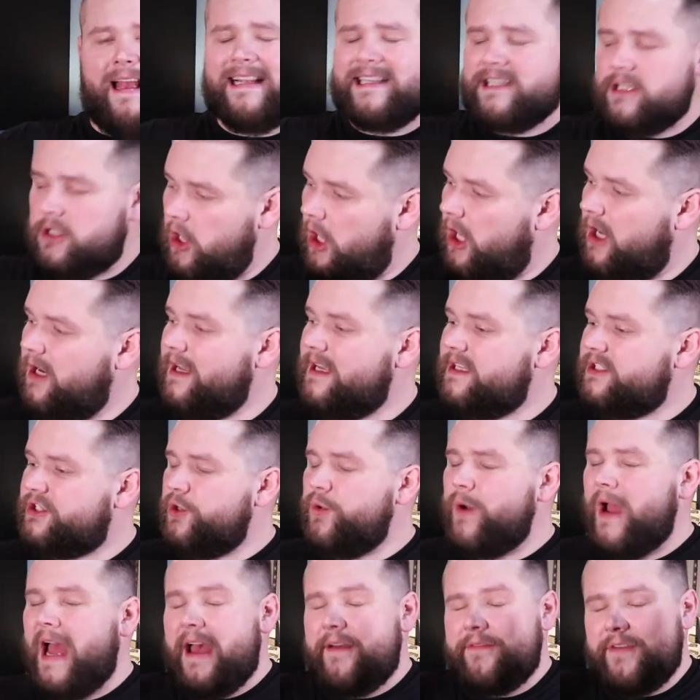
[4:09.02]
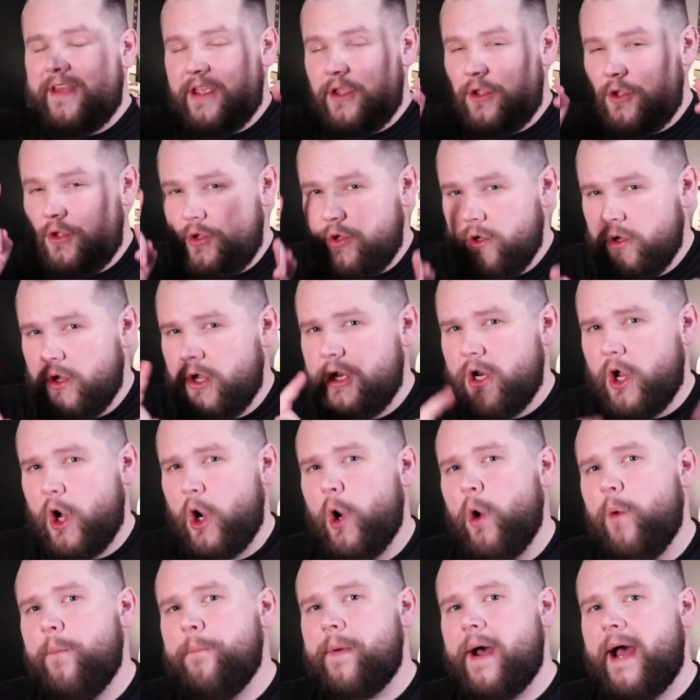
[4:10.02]
As long as you have a good
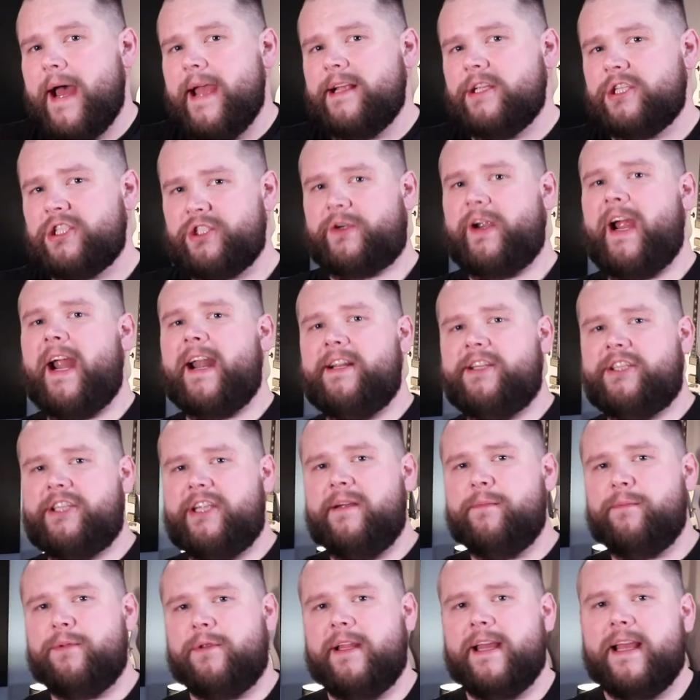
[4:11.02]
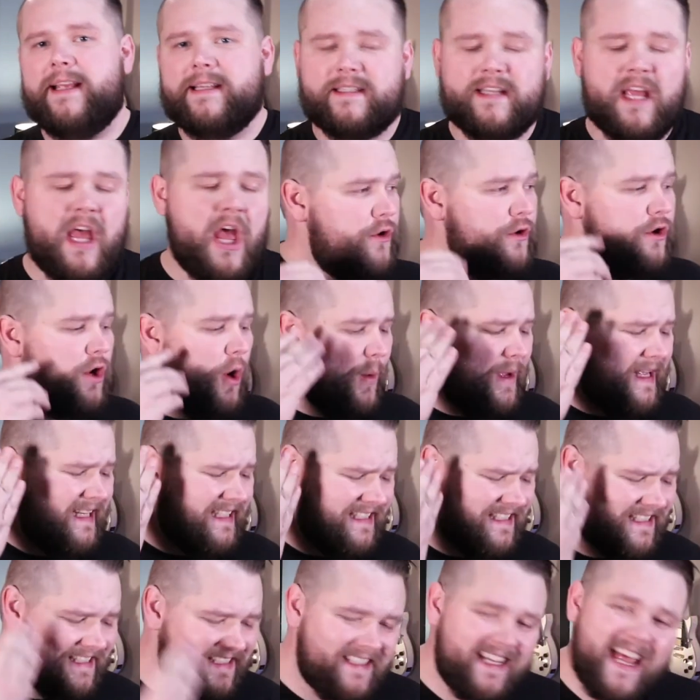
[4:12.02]
home buying strategy in place, you know
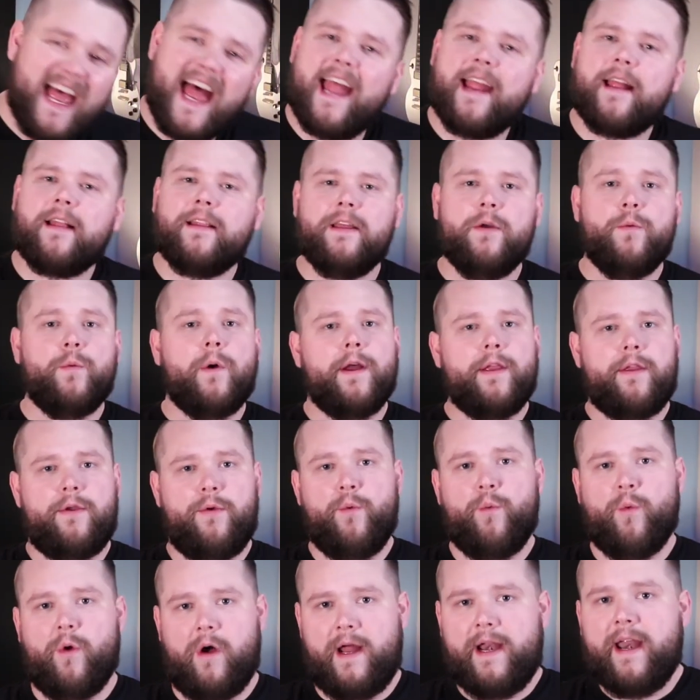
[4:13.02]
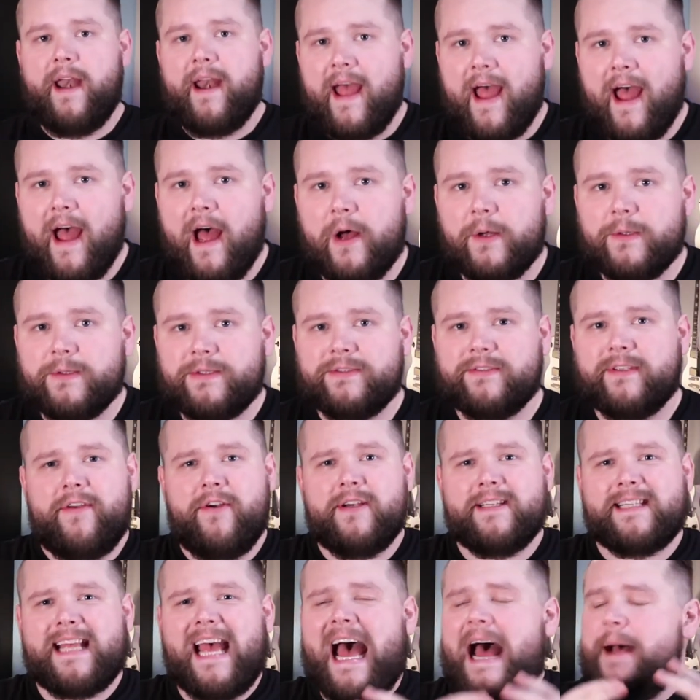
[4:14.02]
exactly what you want in a house, there
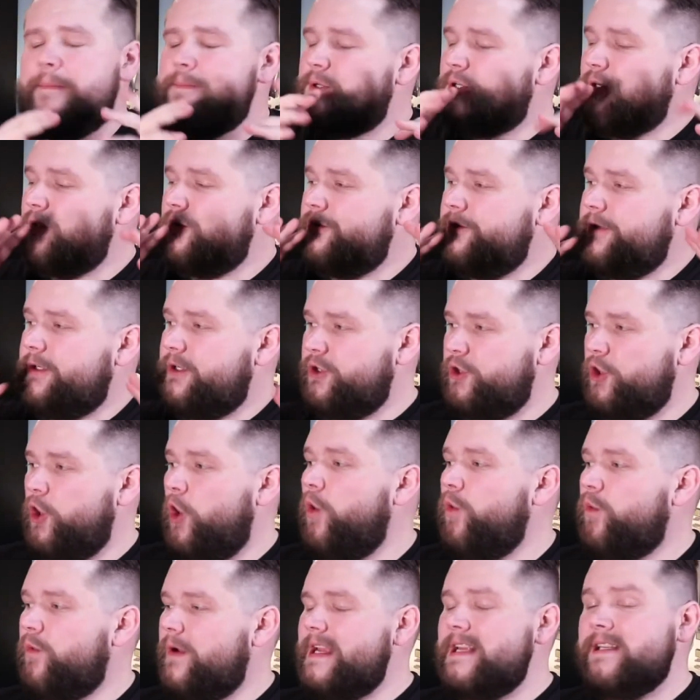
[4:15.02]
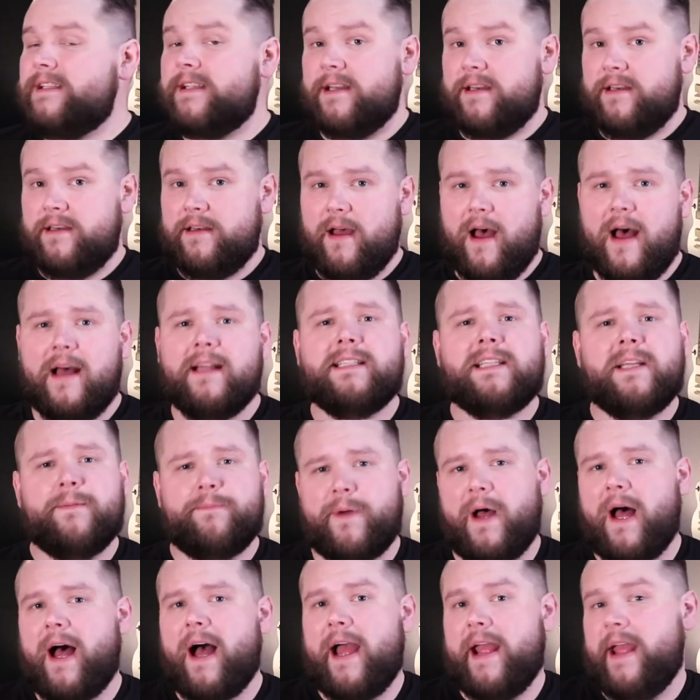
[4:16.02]
is absolutely no reason not to
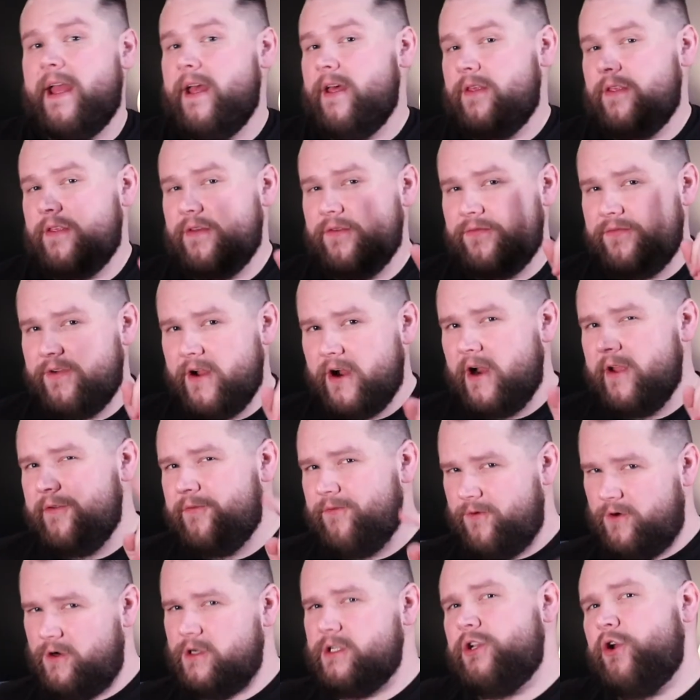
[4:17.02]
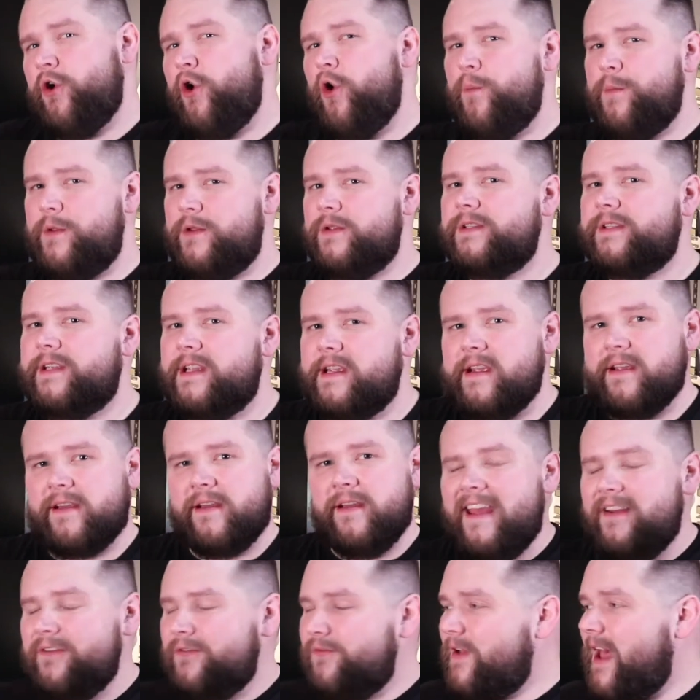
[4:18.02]
buy the very first home you see.
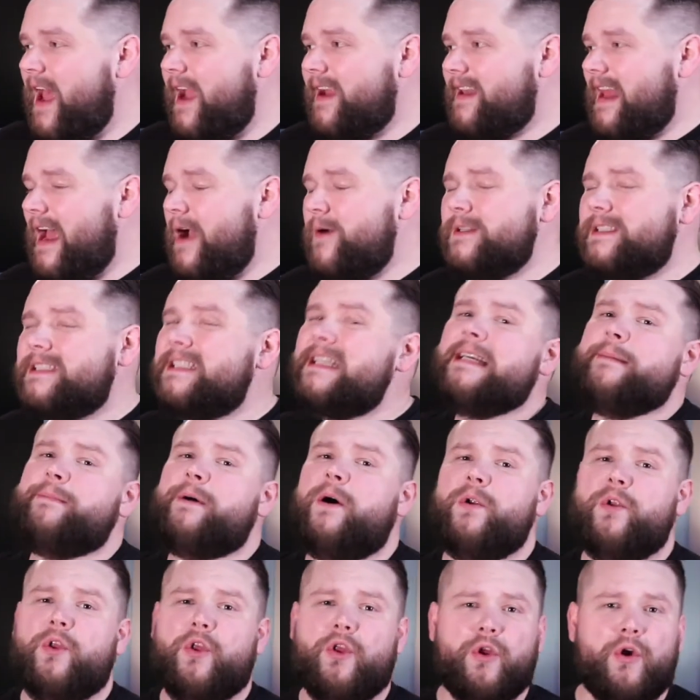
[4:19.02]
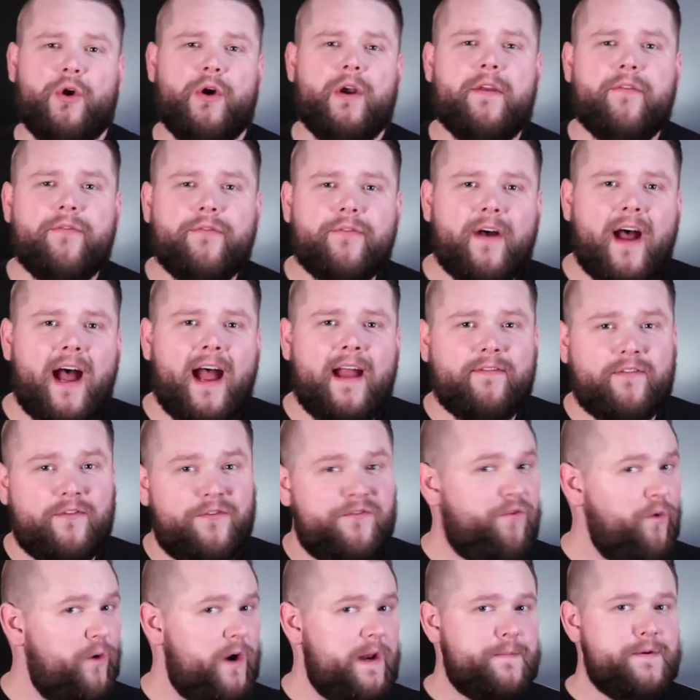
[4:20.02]
In fact, I would say about 35 to
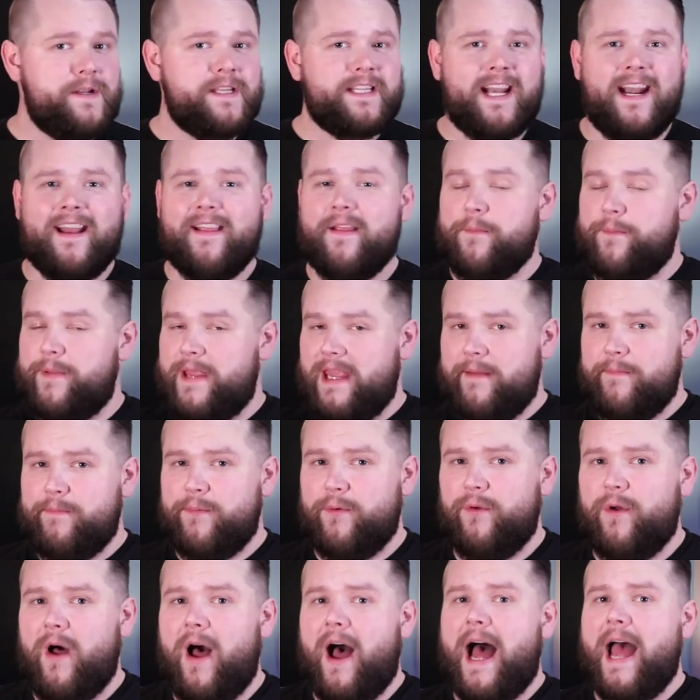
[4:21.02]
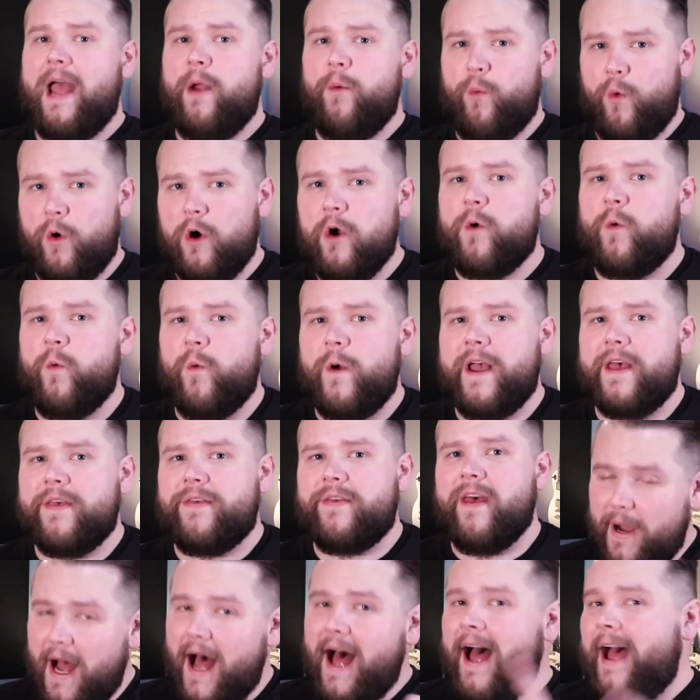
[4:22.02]
40% of the people I work
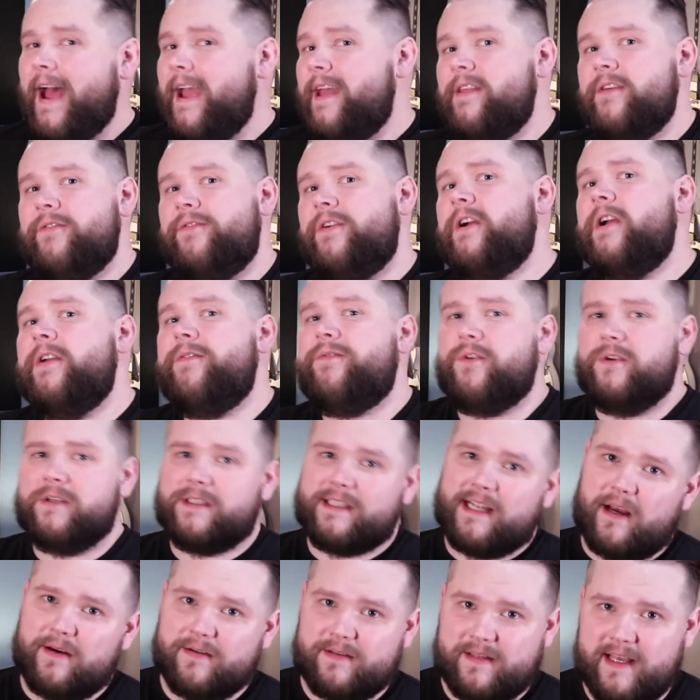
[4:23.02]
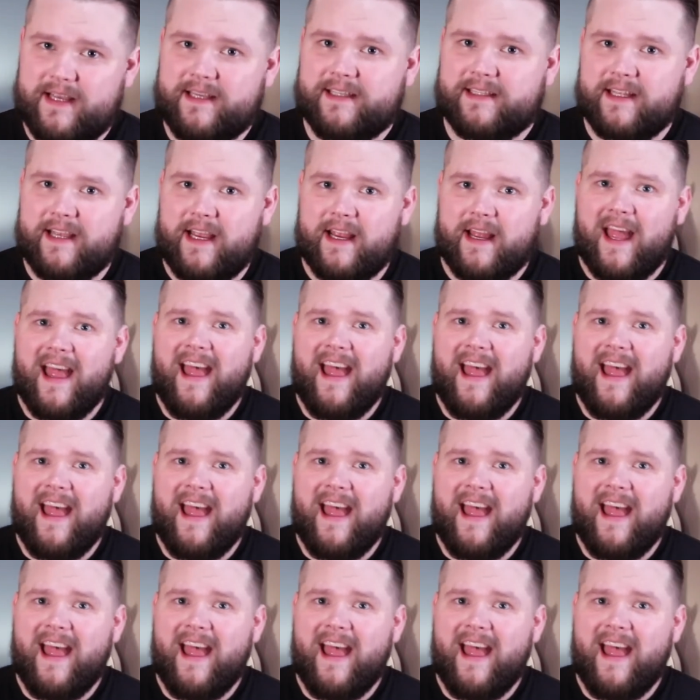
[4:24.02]
with buy the very first house they see.